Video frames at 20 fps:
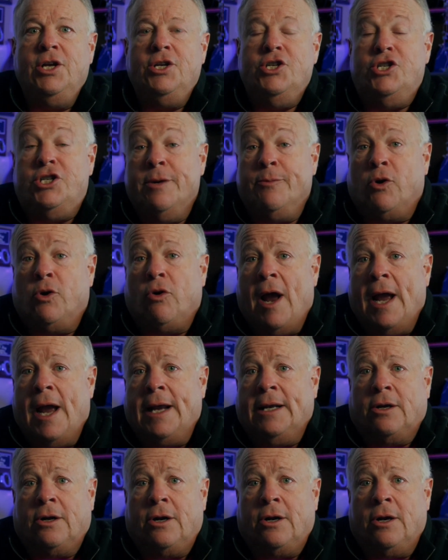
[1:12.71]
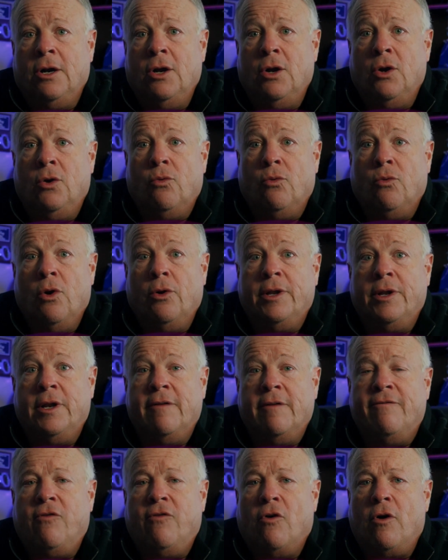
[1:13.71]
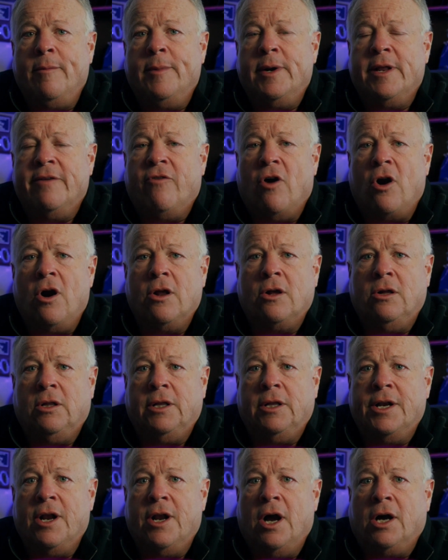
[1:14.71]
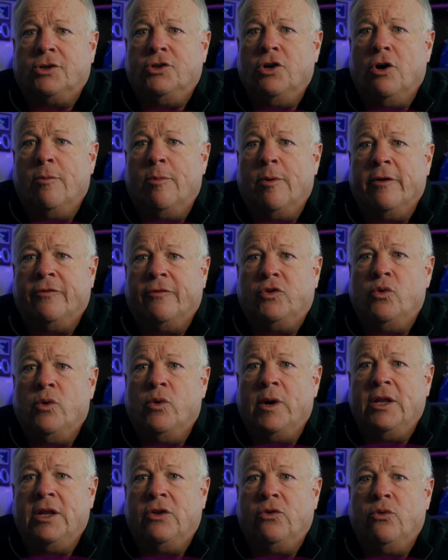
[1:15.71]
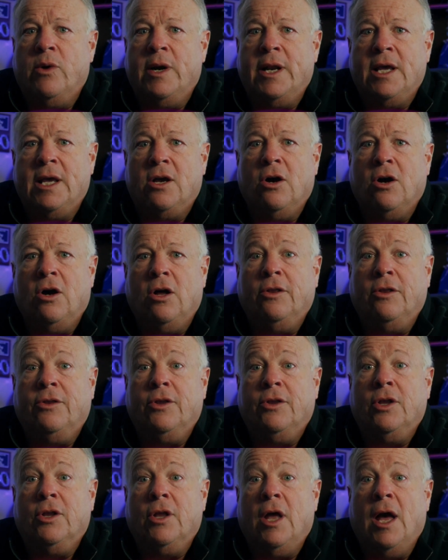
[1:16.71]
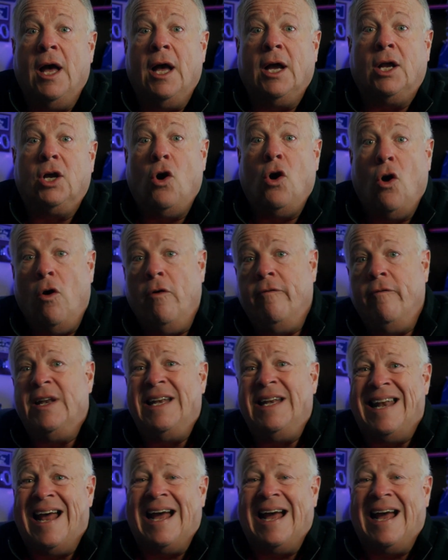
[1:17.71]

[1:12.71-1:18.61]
Jim Kreidler wrote an informative article in October of twenty twenty called uh, COVID